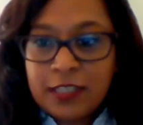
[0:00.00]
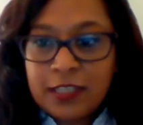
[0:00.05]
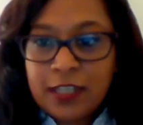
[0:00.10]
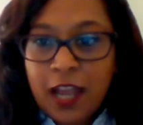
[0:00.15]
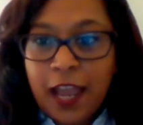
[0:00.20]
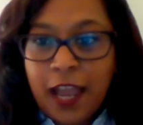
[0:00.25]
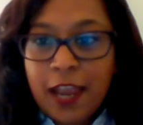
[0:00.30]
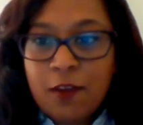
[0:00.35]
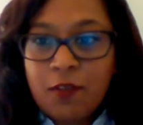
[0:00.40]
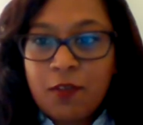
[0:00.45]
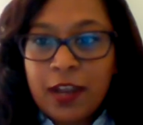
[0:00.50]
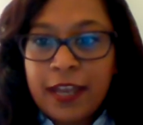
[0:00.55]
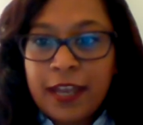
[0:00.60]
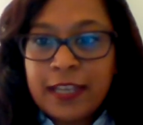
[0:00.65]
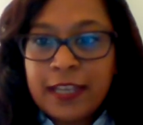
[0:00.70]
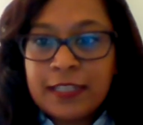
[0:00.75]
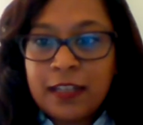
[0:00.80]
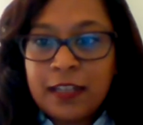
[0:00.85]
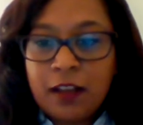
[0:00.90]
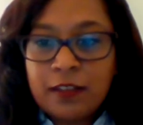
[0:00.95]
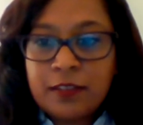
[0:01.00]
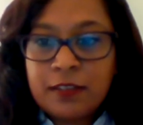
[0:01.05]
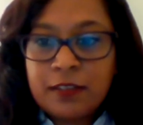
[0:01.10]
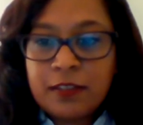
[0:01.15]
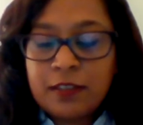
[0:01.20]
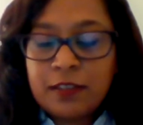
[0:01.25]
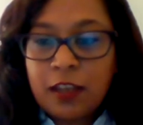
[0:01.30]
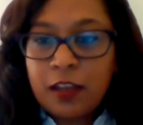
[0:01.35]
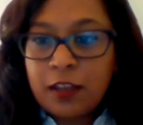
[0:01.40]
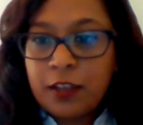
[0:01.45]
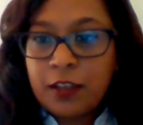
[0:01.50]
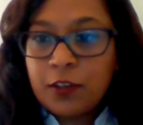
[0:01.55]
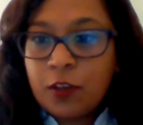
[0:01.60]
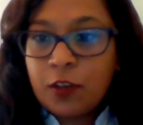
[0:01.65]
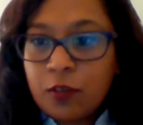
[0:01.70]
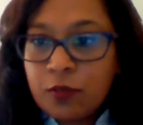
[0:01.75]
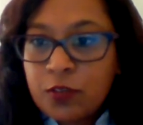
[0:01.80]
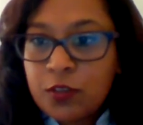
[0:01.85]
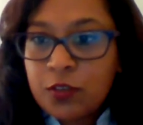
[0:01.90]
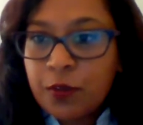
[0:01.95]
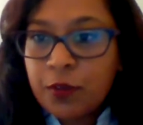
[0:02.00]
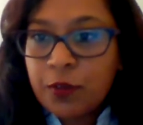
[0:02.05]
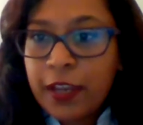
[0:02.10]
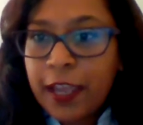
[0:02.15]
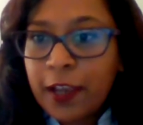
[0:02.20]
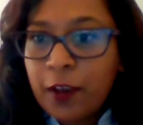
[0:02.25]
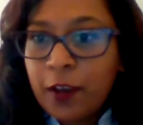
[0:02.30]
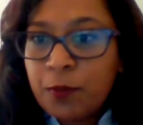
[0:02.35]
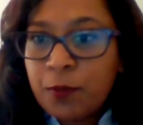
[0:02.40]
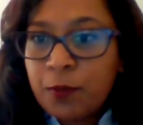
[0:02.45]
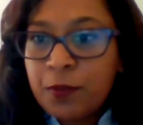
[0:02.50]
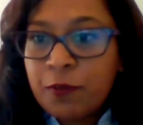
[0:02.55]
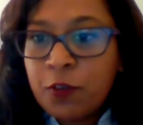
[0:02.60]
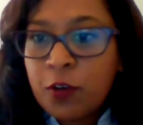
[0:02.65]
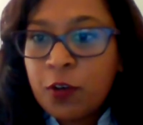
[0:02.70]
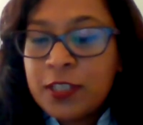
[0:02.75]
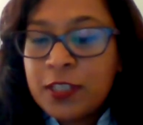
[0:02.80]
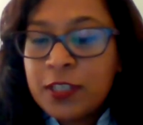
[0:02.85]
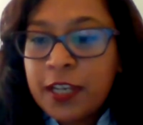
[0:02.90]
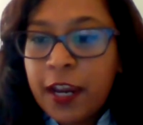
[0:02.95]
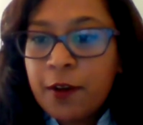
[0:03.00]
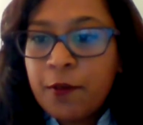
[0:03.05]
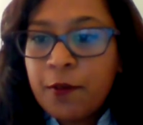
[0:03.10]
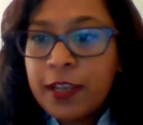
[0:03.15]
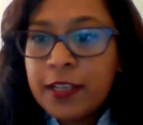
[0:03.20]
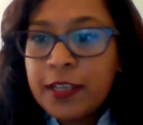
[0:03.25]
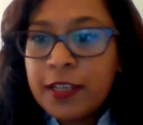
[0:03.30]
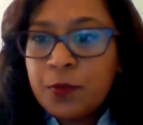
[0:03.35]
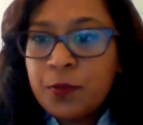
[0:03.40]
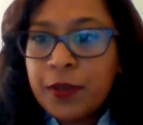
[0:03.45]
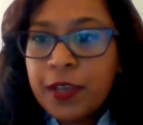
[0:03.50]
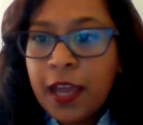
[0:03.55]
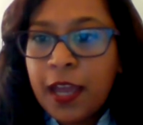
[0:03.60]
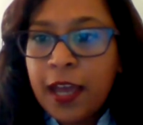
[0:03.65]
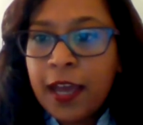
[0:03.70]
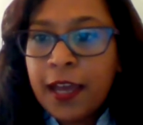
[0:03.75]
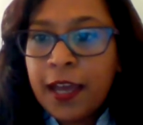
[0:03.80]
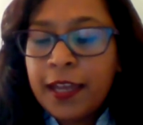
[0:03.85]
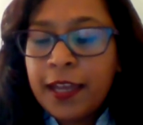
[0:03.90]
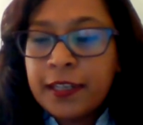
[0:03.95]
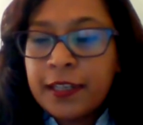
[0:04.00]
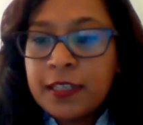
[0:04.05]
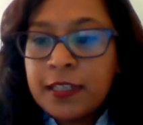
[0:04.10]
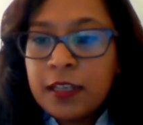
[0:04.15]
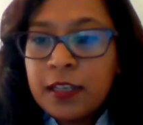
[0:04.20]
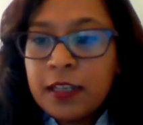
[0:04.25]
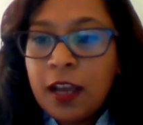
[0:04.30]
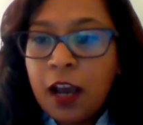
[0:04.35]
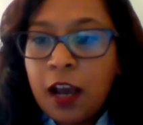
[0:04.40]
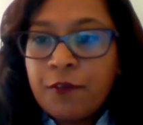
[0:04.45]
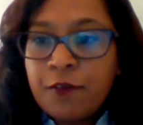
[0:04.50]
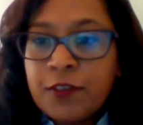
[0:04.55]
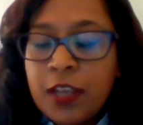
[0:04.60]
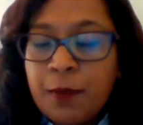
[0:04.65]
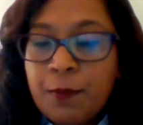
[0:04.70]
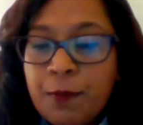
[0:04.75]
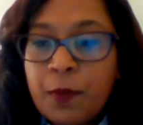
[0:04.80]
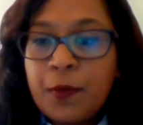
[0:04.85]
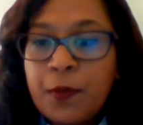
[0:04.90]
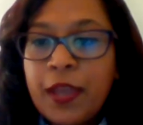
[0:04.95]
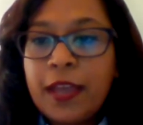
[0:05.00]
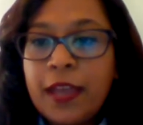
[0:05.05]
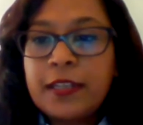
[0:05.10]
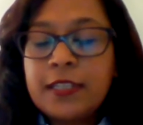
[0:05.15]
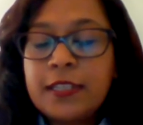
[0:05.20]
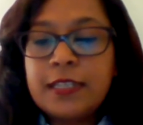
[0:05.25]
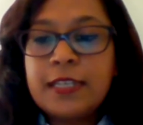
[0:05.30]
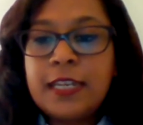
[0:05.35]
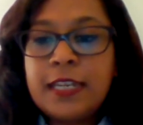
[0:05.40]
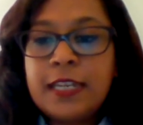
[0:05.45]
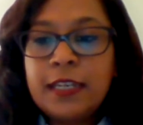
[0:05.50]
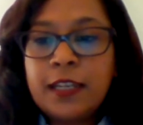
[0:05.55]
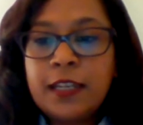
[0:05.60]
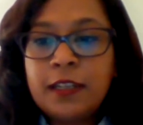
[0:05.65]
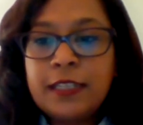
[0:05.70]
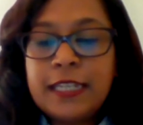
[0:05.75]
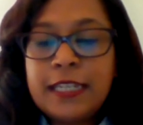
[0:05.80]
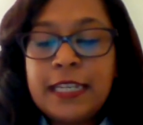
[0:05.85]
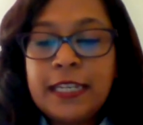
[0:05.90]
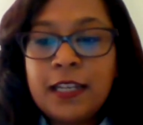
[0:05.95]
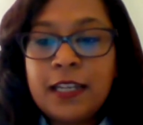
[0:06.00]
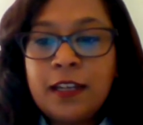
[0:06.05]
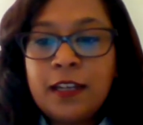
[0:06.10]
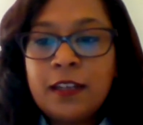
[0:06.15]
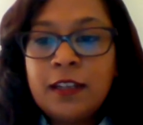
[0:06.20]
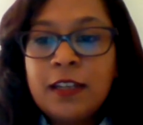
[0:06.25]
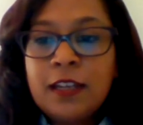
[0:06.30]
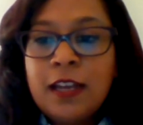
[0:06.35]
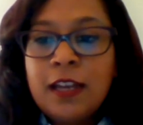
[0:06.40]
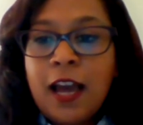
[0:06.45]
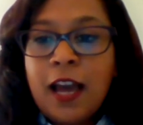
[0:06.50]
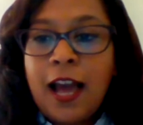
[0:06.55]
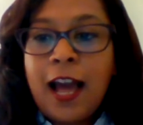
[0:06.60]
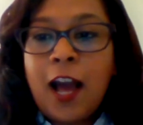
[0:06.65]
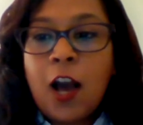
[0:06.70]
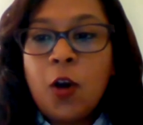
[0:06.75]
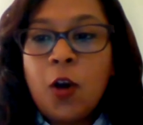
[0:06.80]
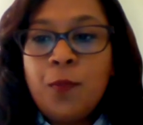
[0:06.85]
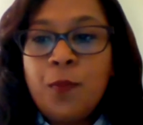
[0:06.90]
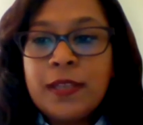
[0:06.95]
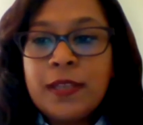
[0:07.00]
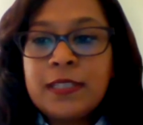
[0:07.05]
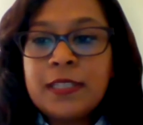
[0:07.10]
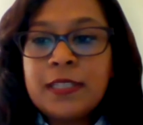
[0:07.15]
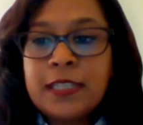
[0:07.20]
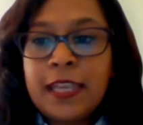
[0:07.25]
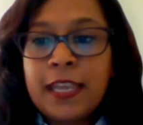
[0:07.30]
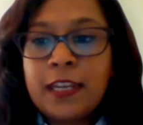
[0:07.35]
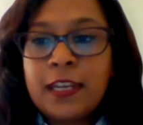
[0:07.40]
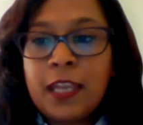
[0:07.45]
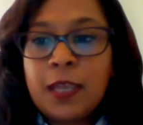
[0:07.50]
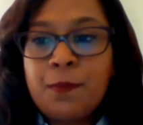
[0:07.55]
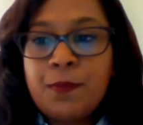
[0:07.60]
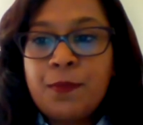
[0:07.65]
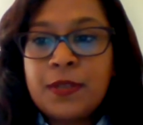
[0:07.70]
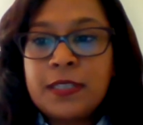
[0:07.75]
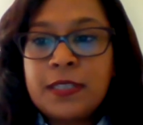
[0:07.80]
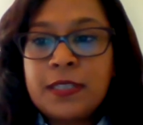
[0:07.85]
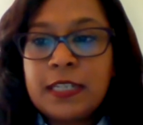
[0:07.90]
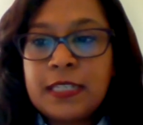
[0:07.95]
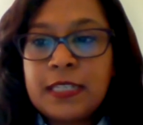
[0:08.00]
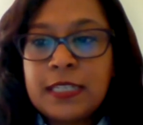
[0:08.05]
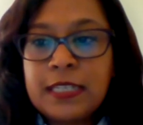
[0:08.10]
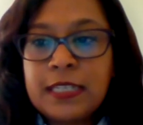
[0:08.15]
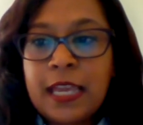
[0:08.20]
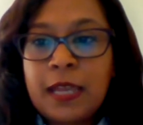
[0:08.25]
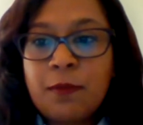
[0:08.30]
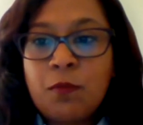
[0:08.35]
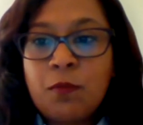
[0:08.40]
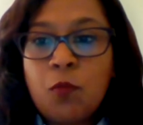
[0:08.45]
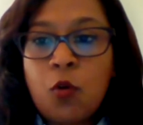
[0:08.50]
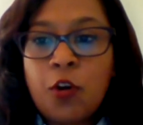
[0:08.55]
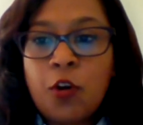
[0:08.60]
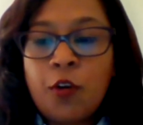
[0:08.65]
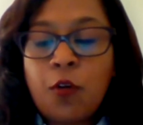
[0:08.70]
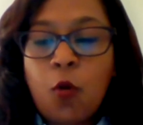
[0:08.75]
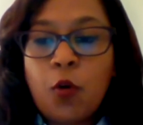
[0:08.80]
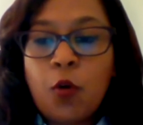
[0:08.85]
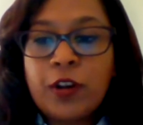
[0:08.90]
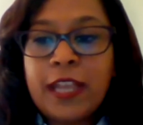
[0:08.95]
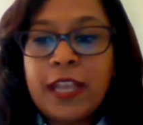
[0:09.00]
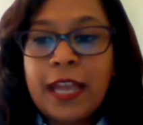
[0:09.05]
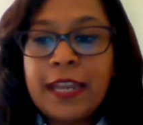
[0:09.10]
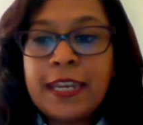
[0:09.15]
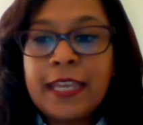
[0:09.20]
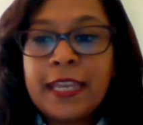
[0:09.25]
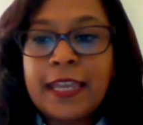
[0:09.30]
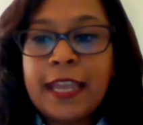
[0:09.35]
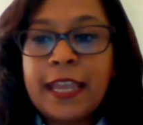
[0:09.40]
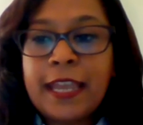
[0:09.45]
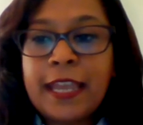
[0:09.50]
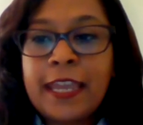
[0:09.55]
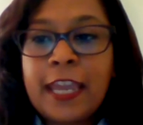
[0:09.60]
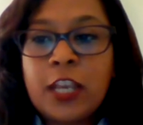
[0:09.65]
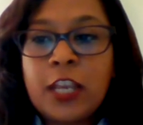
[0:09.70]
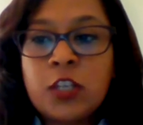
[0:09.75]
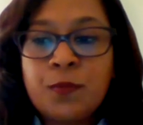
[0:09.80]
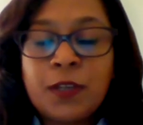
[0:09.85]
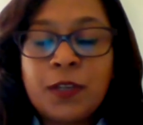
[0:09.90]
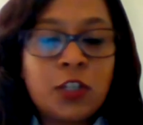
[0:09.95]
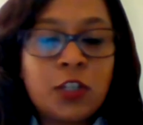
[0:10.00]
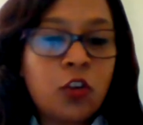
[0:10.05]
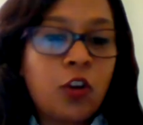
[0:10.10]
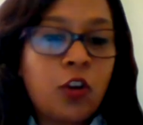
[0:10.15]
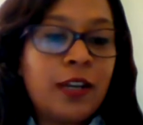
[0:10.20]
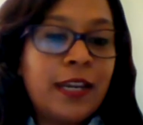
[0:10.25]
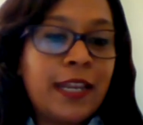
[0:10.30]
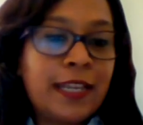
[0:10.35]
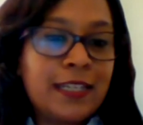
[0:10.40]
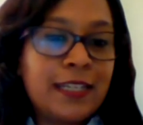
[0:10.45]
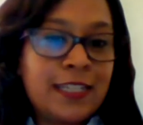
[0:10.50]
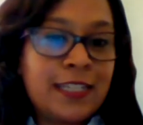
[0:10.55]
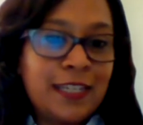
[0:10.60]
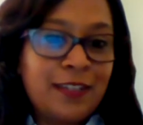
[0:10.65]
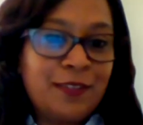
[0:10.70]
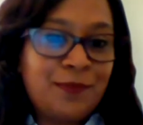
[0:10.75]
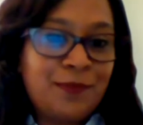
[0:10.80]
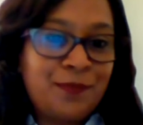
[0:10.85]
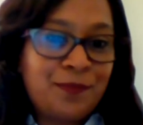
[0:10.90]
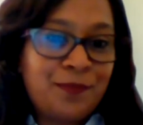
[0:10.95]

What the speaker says: Skyrise asks, no, sorry, hang on. Before Skyrise, after Emma, we had Nina. How best can a business get more organic engagement on LinkedIn?